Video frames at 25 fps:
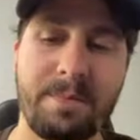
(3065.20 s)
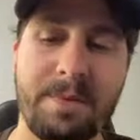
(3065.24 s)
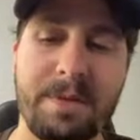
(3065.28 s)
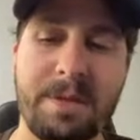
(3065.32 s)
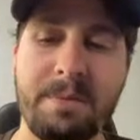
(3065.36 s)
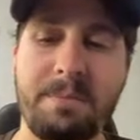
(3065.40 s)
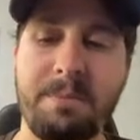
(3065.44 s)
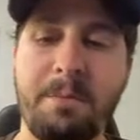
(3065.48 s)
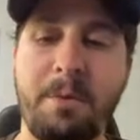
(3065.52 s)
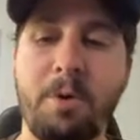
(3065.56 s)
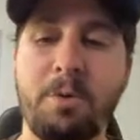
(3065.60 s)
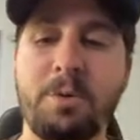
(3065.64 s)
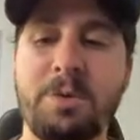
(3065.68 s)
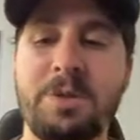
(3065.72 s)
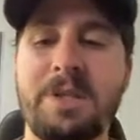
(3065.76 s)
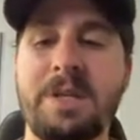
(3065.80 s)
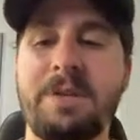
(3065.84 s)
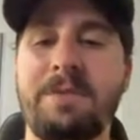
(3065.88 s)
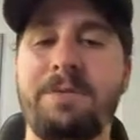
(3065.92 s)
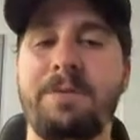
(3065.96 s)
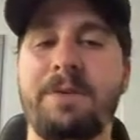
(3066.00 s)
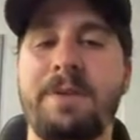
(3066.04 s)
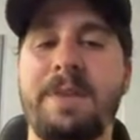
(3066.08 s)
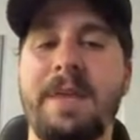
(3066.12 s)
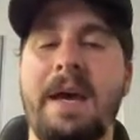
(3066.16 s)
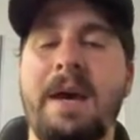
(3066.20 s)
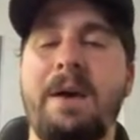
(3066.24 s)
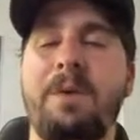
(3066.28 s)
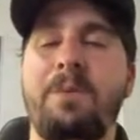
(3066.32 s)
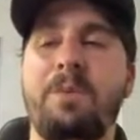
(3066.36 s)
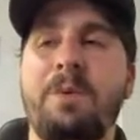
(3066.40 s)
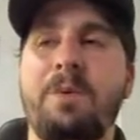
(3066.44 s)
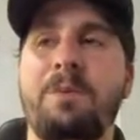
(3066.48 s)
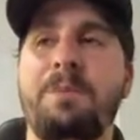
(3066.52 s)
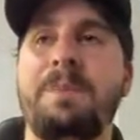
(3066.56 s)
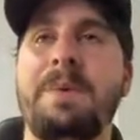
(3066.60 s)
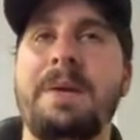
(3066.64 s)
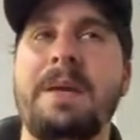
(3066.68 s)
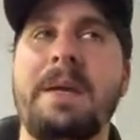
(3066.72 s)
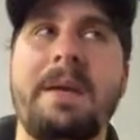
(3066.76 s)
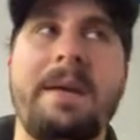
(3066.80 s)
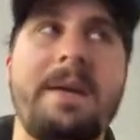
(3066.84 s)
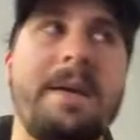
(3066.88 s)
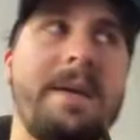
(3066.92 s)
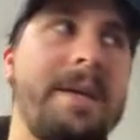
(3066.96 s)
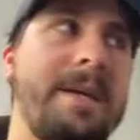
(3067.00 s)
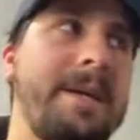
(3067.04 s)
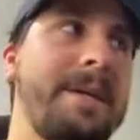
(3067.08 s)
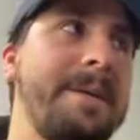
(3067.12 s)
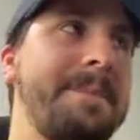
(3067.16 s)
the emoji for that will
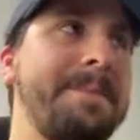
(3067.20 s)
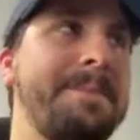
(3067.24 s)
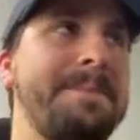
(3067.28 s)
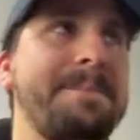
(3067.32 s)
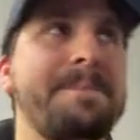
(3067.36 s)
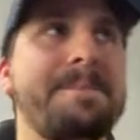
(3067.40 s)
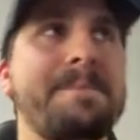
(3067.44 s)
be,